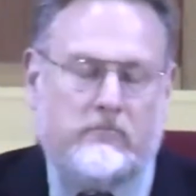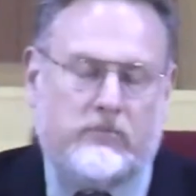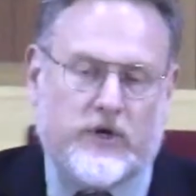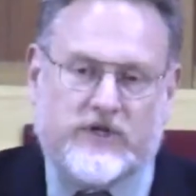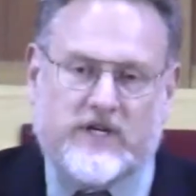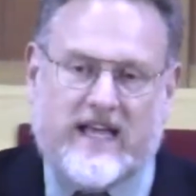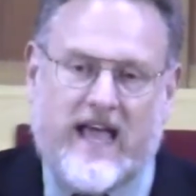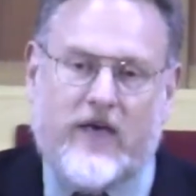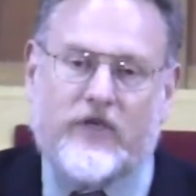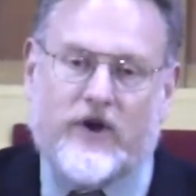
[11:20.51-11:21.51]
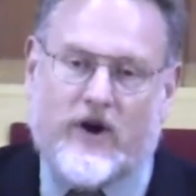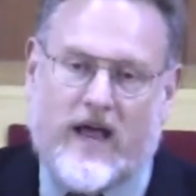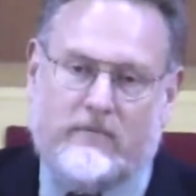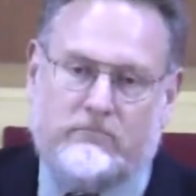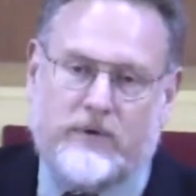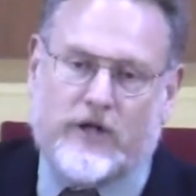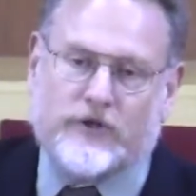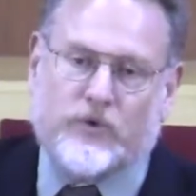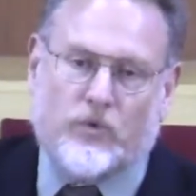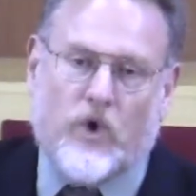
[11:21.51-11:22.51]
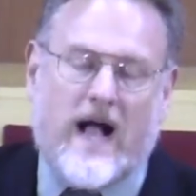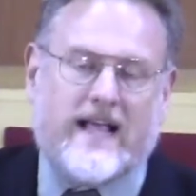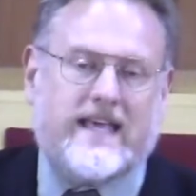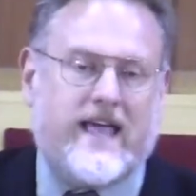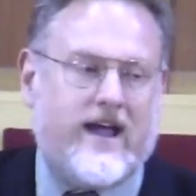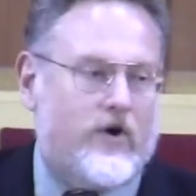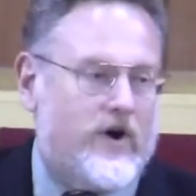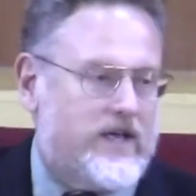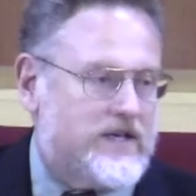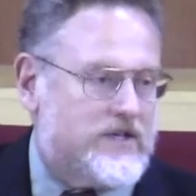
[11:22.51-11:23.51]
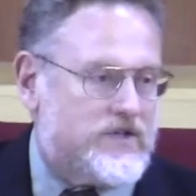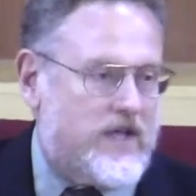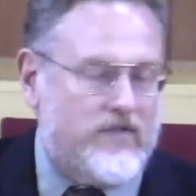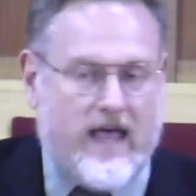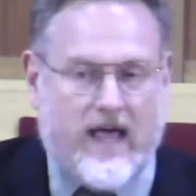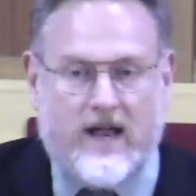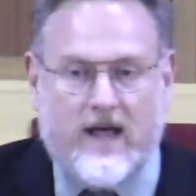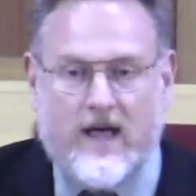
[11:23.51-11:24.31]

put together and built rocky areas and then